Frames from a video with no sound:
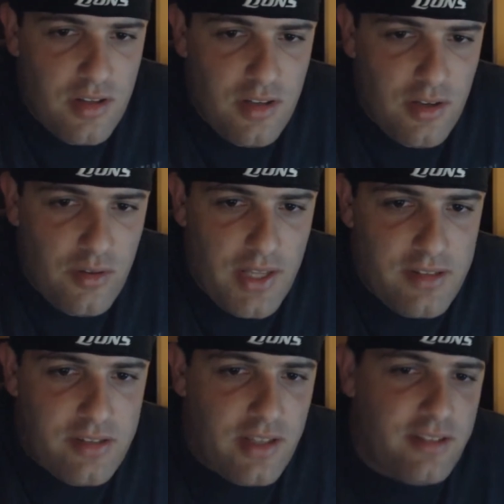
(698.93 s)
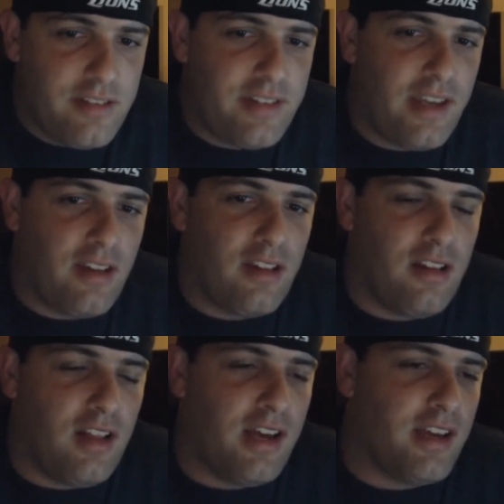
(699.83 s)
that's the tale of the
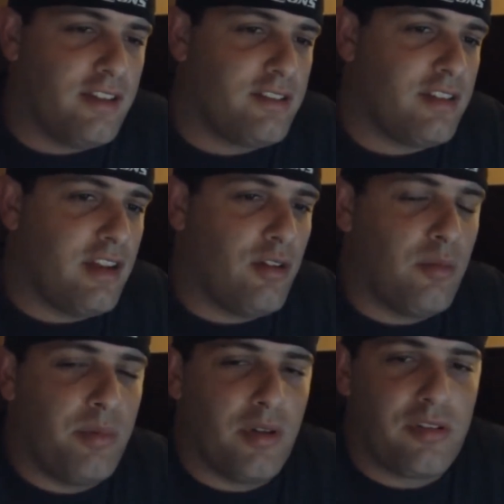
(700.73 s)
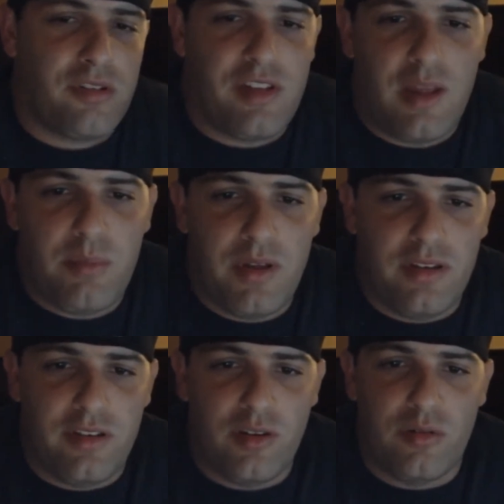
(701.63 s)
Lions. I know the Bills are snake
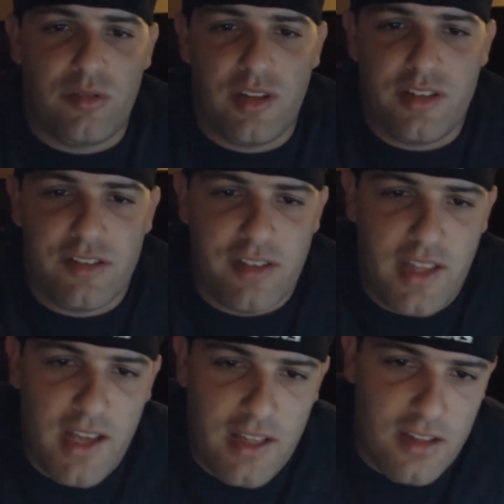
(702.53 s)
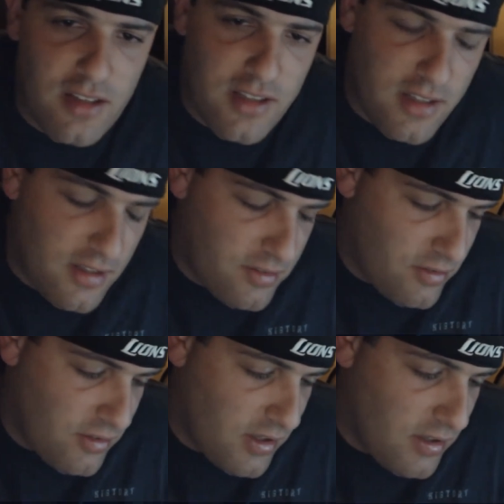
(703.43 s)
bitten too, so they got lucky
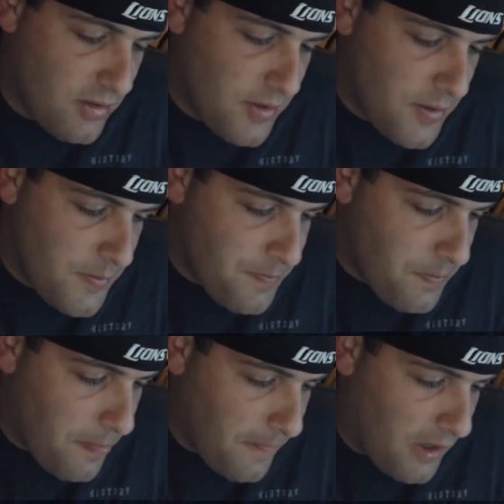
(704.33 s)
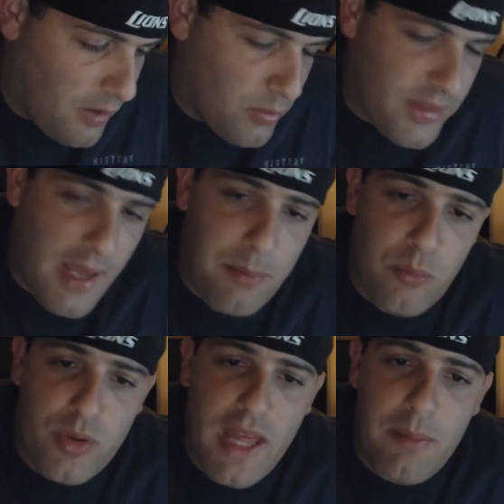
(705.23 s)
yesterday with
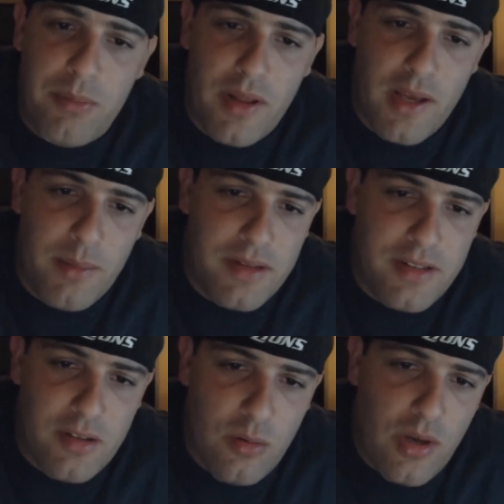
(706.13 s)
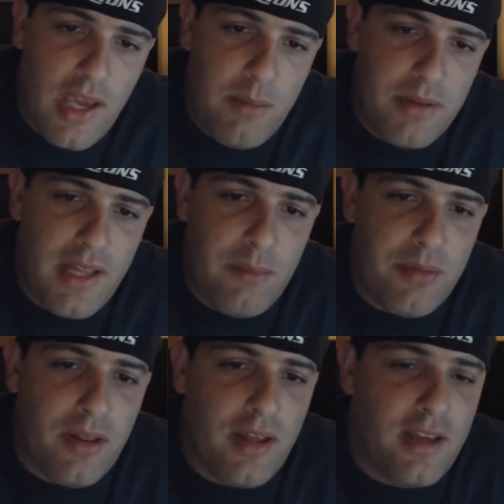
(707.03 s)
that play. I'm not saying the whole game, but that
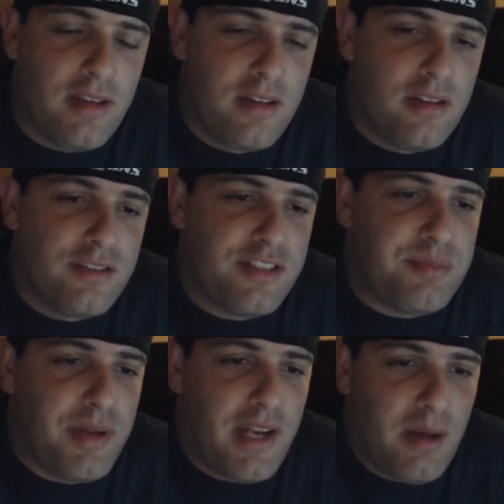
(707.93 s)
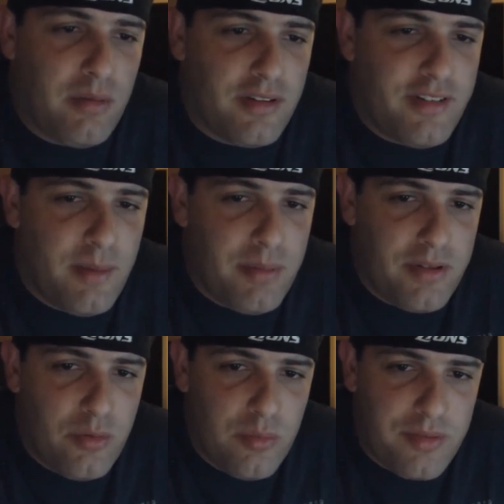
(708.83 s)
play, just being able to tip
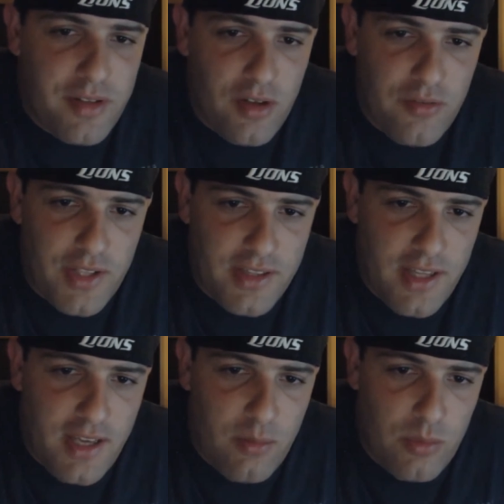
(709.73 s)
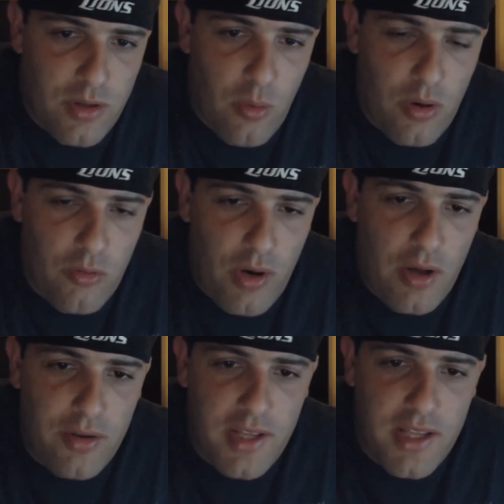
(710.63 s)
it to himself like that with no one
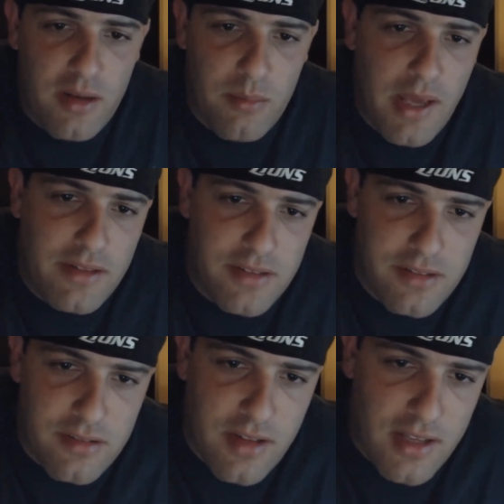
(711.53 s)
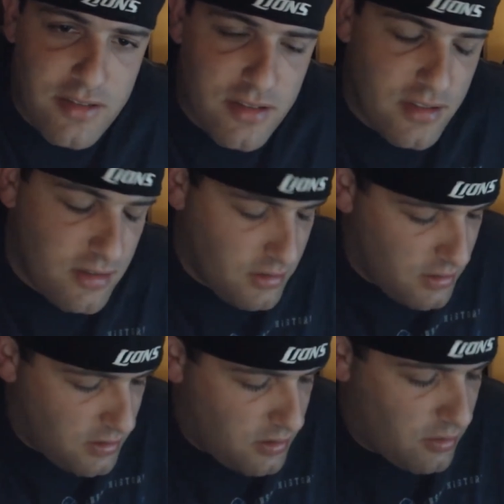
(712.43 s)
around to hit him as he's catching it
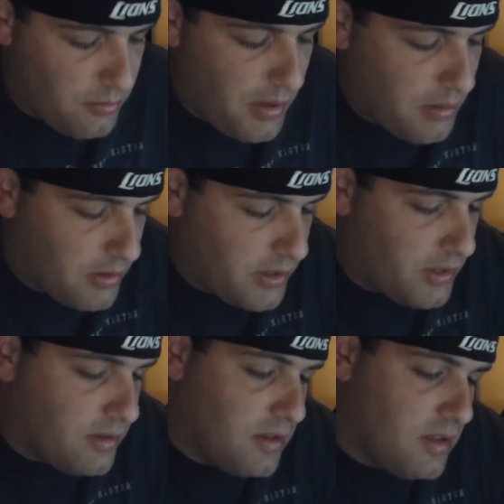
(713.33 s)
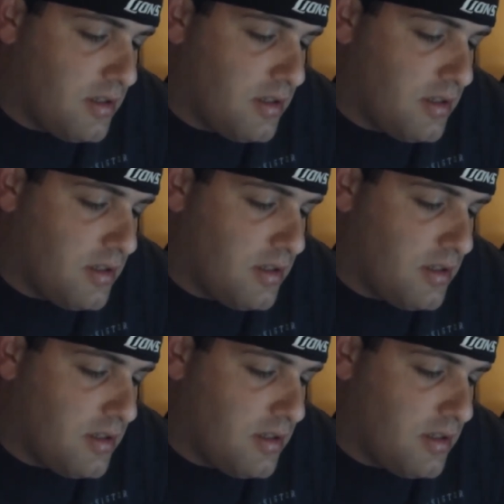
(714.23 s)
or bobbling it.